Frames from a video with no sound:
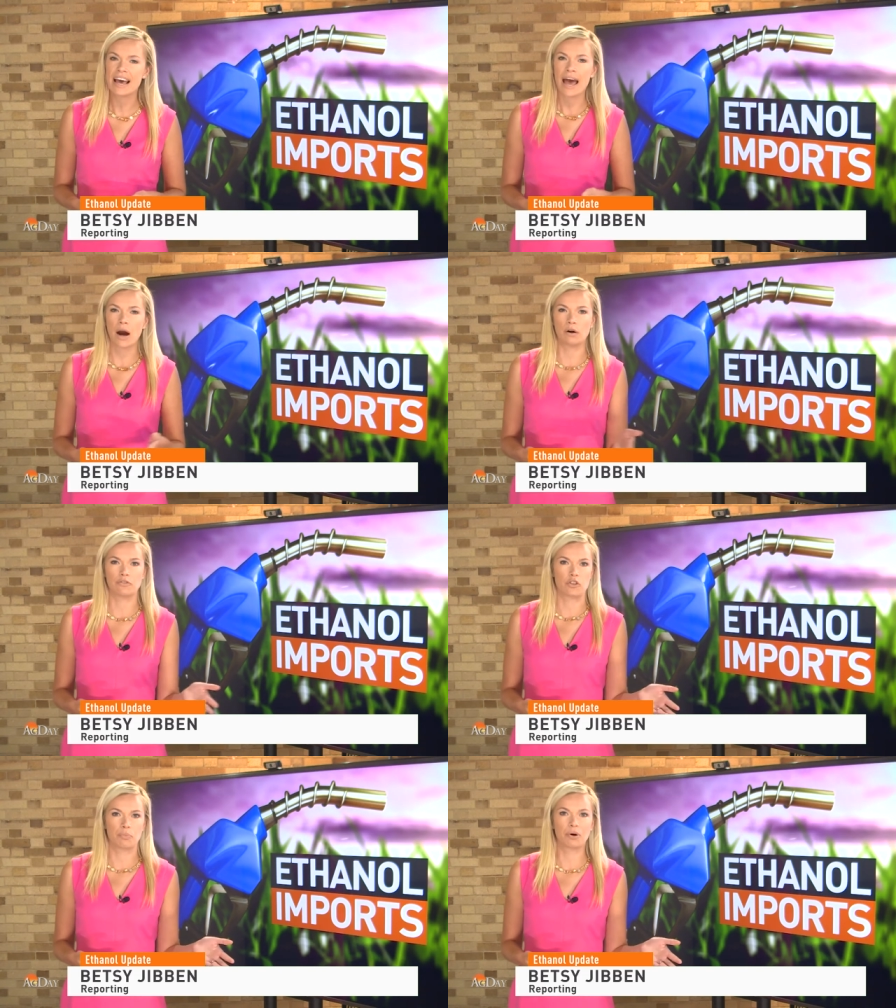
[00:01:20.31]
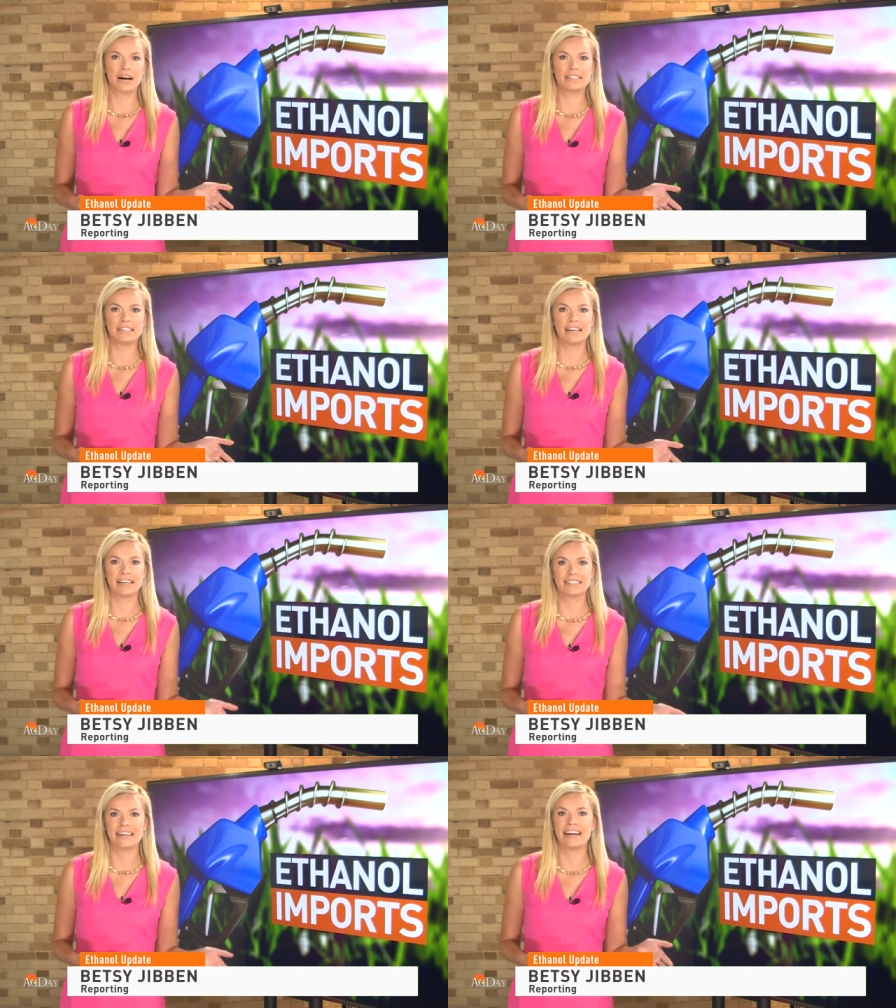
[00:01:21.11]
However, the
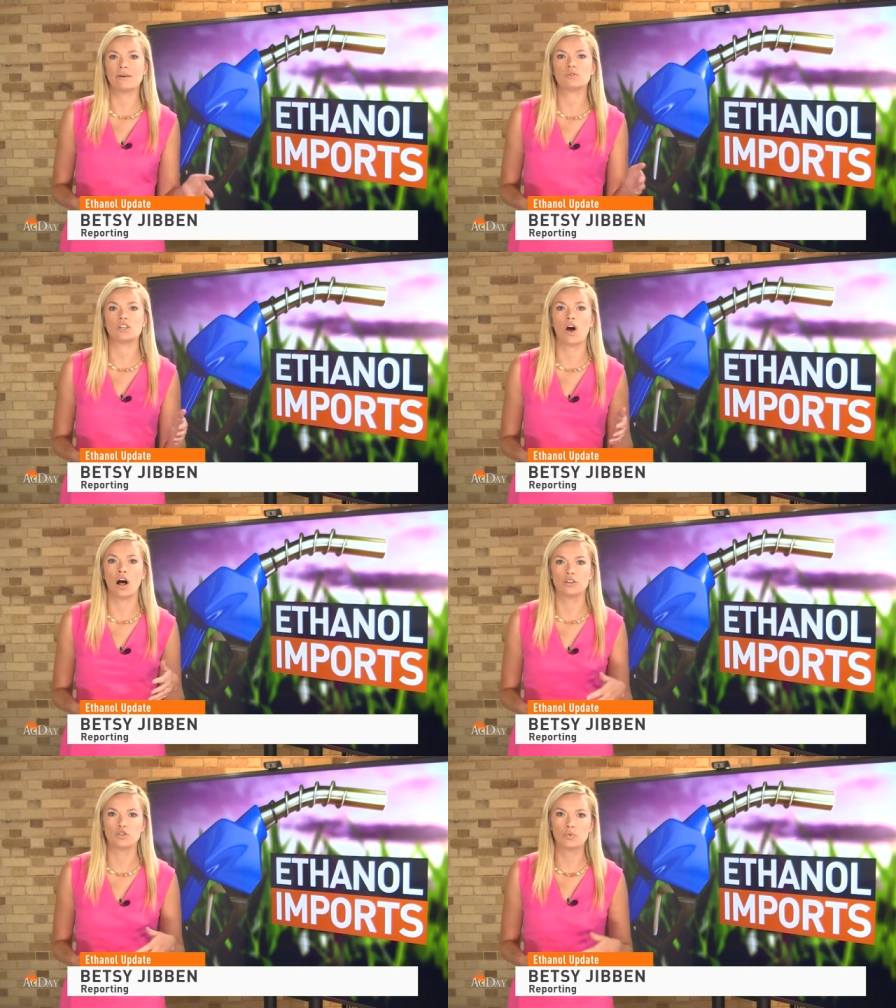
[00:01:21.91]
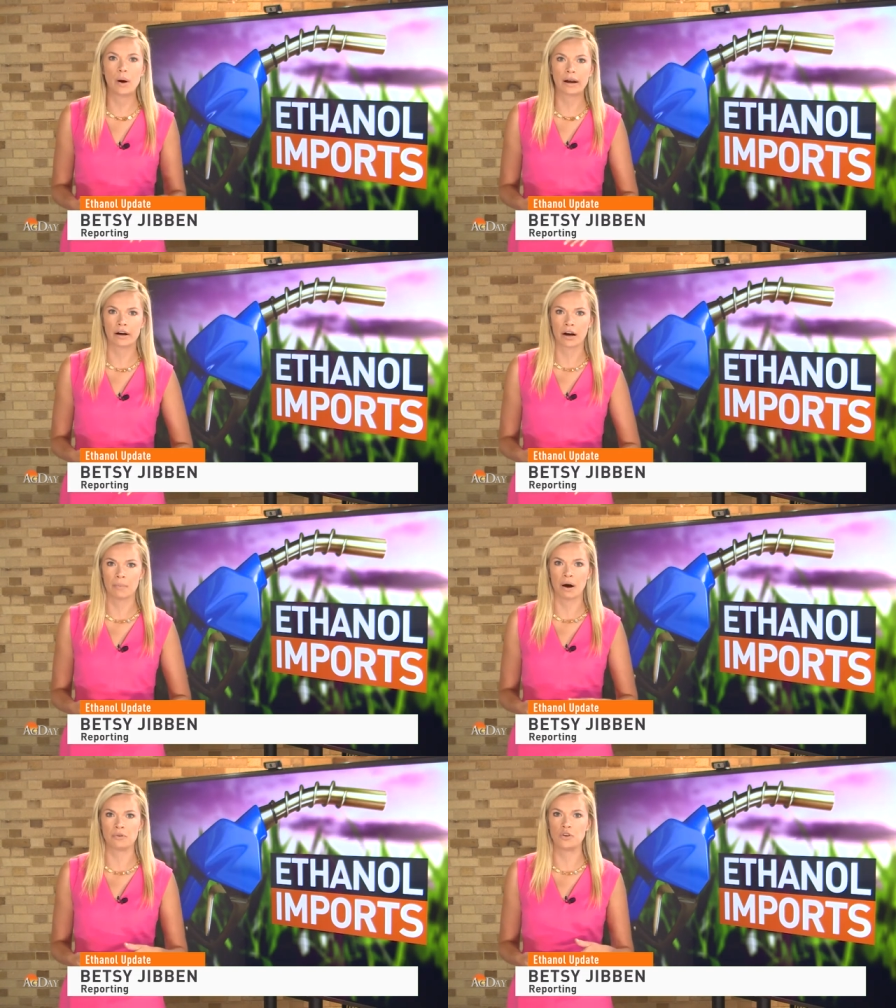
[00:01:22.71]
president announcing on Twitter
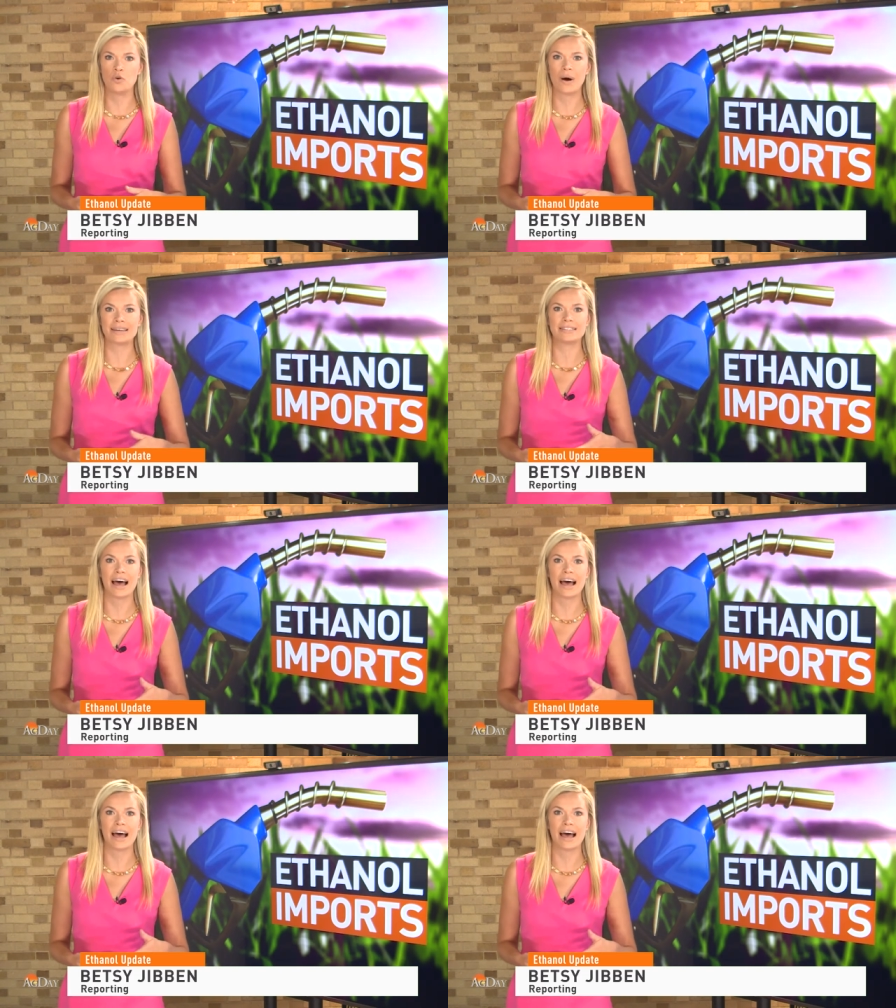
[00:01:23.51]
about U.S.